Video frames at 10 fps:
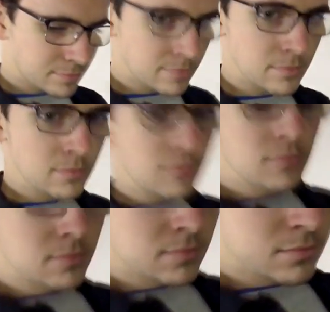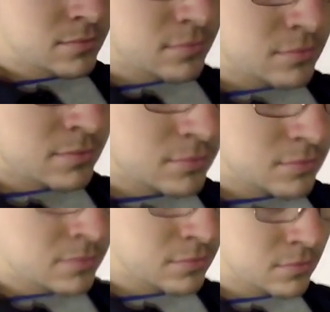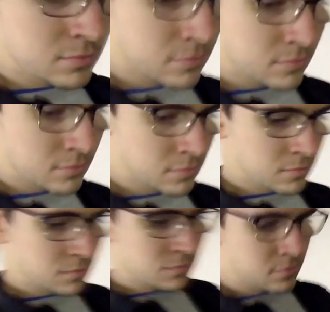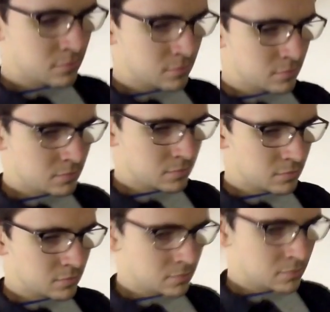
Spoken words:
So the valve was, you know, goes up and down to allow the exhaust gas